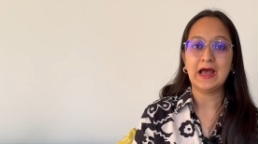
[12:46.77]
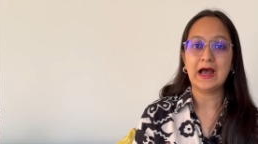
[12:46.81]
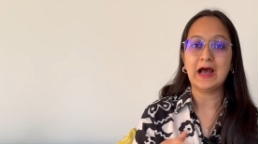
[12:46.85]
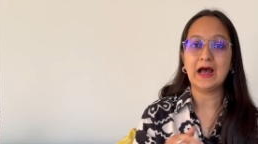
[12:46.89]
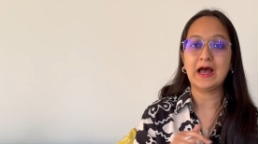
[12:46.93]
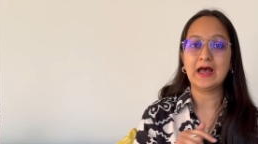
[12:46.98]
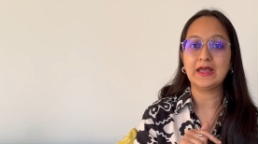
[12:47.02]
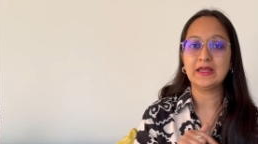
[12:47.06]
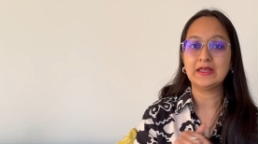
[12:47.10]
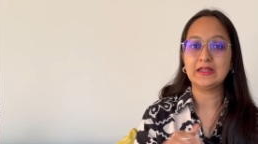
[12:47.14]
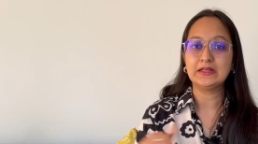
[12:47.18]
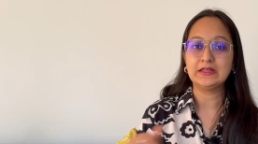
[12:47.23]

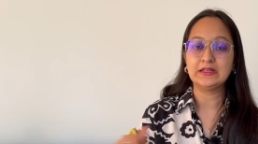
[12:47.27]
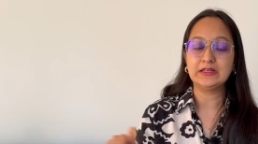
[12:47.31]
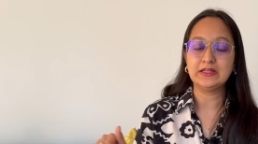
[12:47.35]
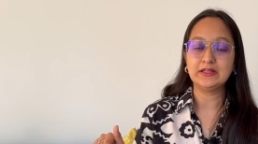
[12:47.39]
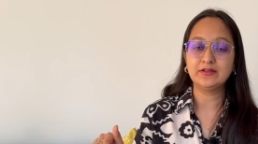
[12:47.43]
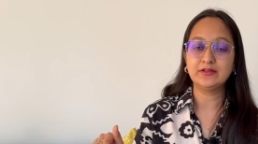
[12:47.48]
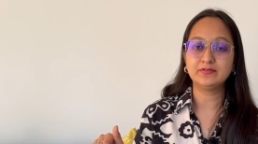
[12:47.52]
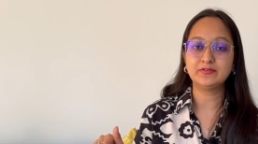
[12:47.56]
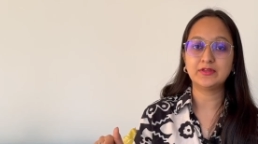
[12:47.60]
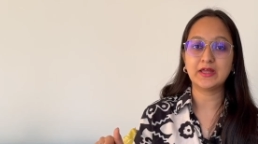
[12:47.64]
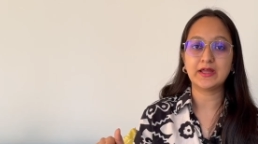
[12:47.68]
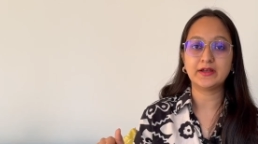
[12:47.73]
I'll
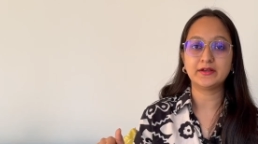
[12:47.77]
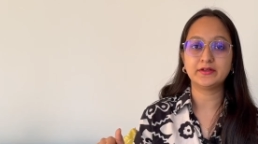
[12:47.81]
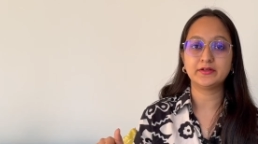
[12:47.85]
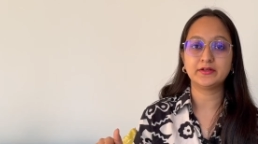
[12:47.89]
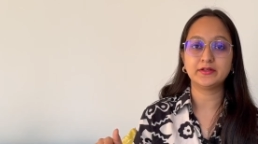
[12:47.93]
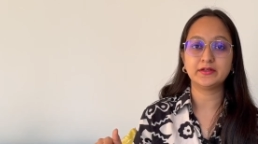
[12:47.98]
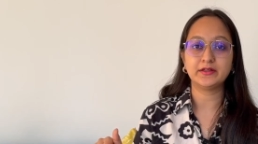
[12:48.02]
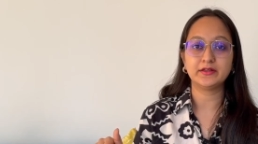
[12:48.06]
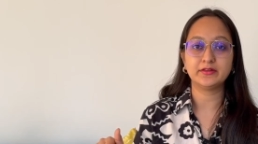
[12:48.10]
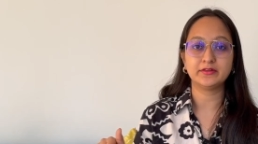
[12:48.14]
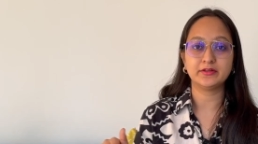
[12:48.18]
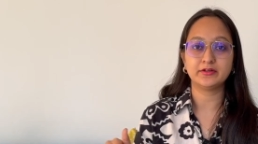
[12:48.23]
leave that
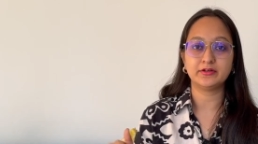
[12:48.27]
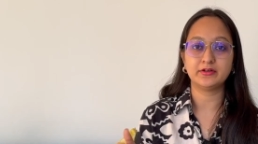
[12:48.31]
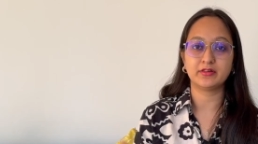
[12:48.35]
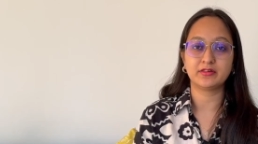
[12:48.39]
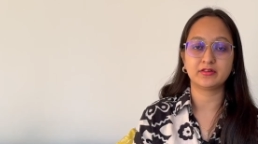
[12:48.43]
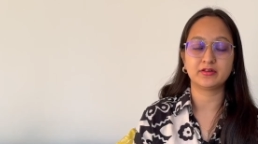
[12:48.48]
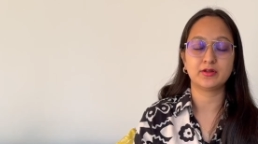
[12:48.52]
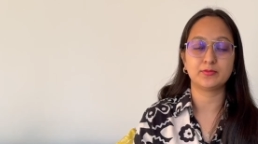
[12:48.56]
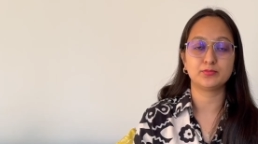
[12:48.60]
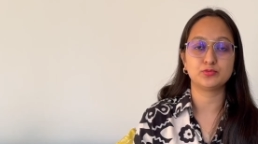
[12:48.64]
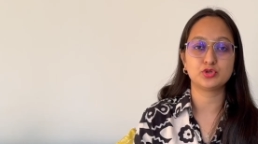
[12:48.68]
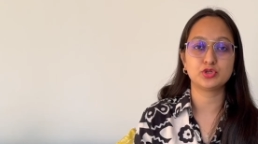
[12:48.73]
in the
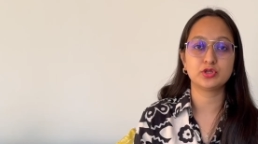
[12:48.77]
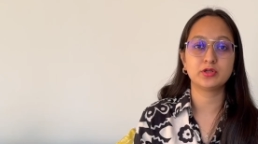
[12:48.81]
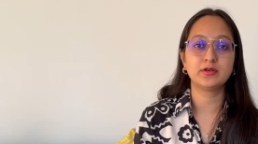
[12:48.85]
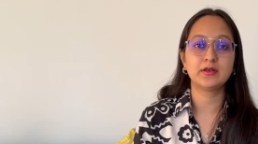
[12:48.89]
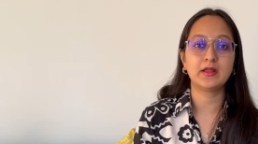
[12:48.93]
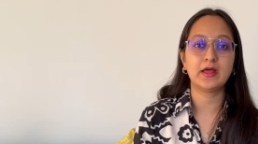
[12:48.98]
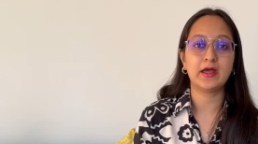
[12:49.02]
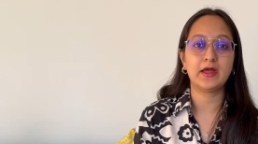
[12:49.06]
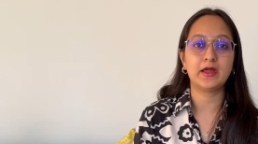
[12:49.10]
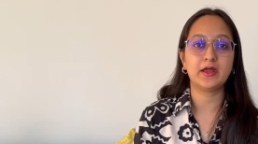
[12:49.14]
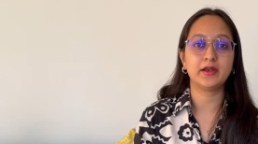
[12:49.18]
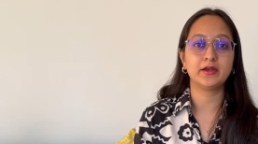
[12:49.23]
description
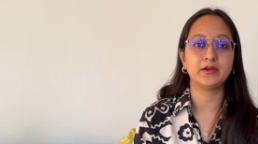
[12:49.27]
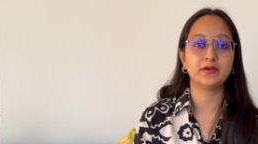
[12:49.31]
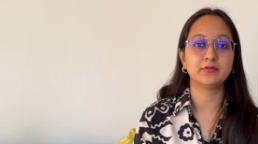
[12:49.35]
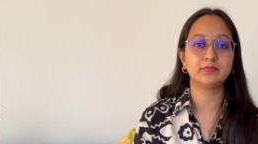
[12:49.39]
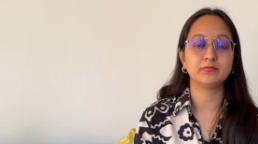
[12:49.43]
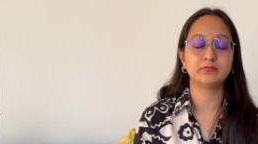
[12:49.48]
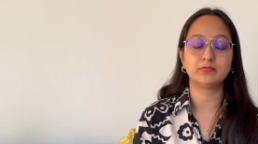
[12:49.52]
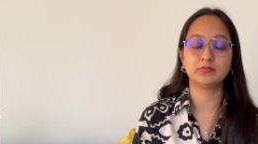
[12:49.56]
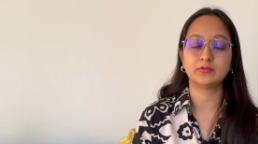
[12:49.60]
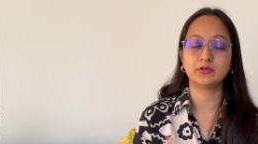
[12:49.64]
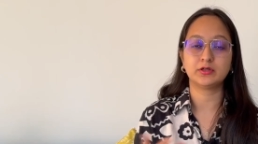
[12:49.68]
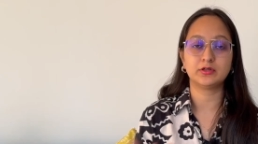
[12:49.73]
and
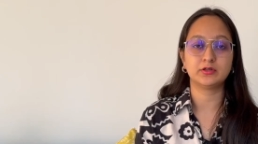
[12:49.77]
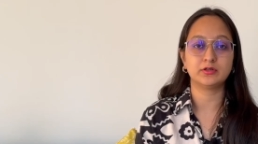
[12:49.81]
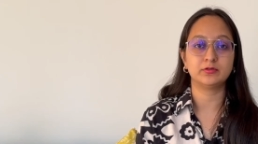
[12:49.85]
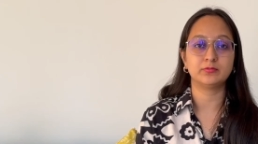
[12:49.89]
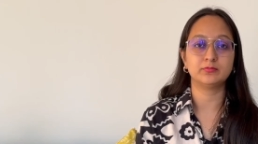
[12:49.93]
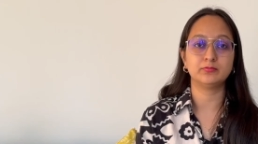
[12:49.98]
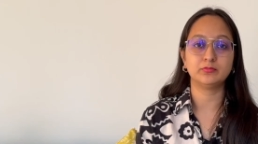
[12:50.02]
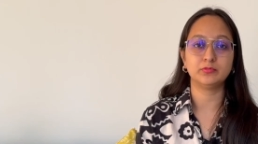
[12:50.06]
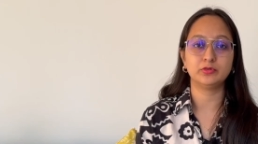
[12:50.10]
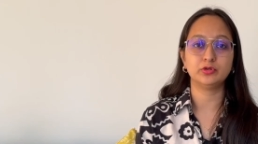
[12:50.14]
um,